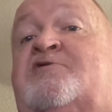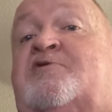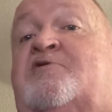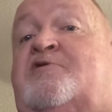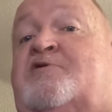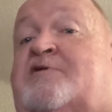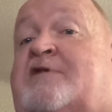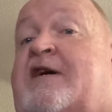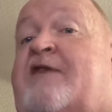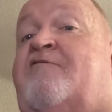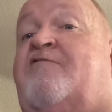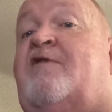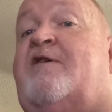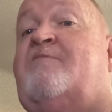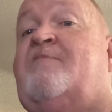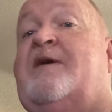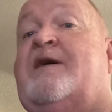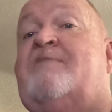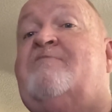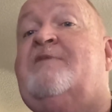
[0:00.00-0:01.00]
could definitely
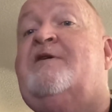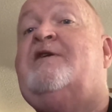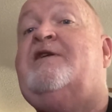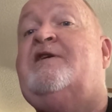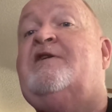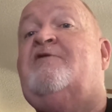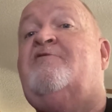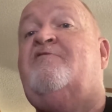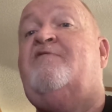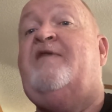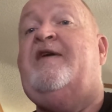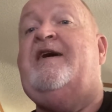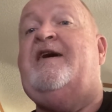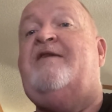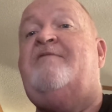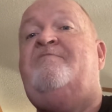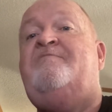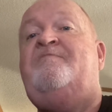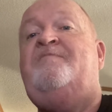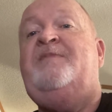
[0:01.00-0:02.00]
make money on
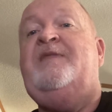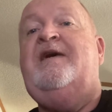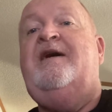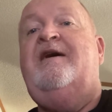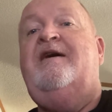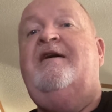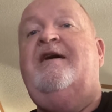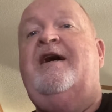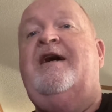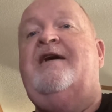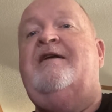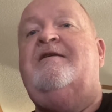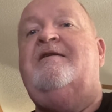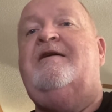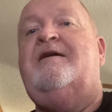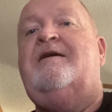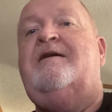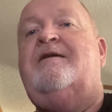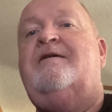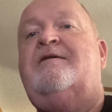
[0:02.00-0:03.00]
that. And,
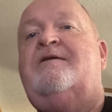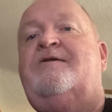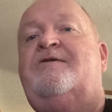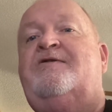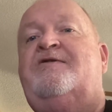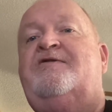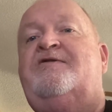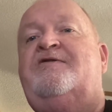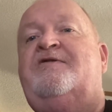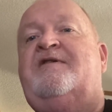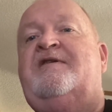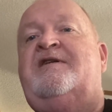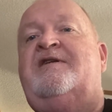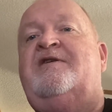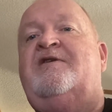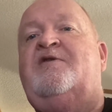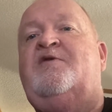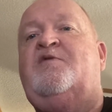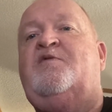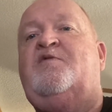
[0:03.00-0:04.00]

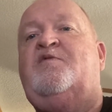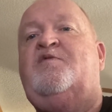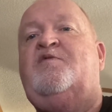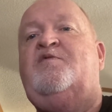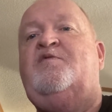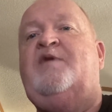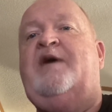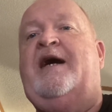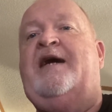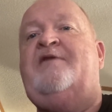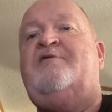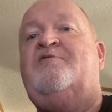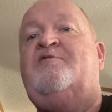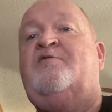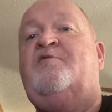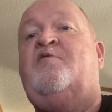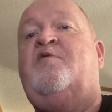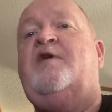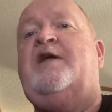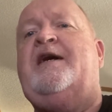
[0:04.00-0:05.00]

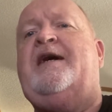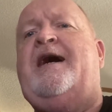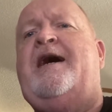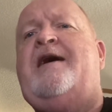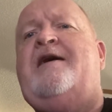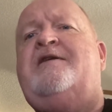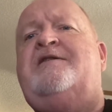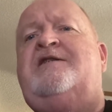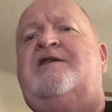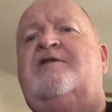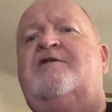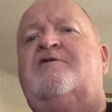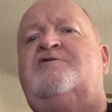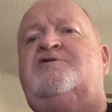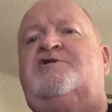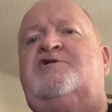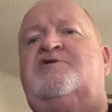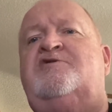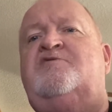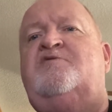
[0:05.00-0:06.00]
when a guy
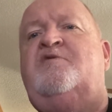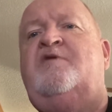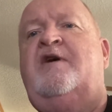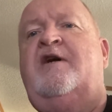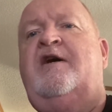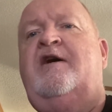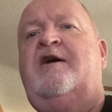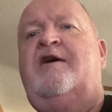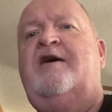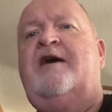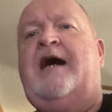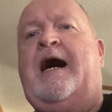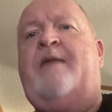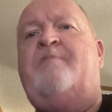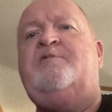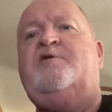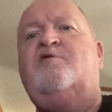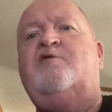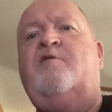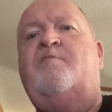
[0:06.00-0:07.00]
tells you,
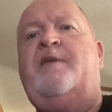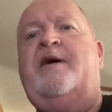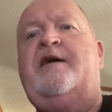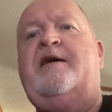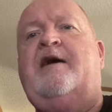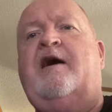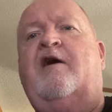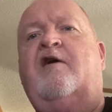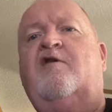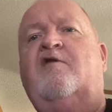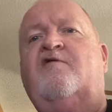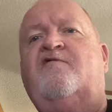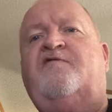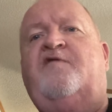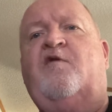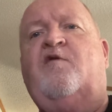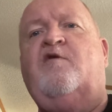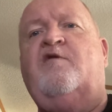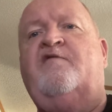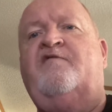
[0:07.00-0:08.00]
"I'm going to make all
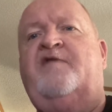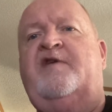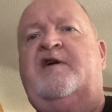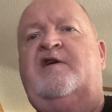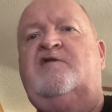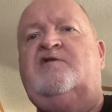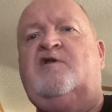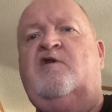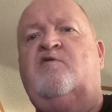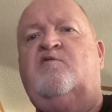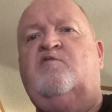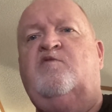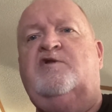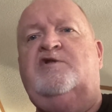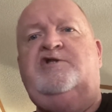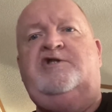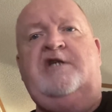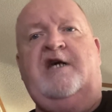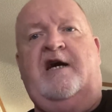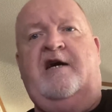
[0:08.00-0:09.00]
4 of these on
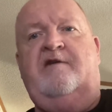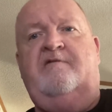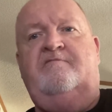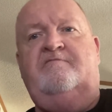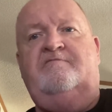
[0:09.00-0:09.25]
one shot,"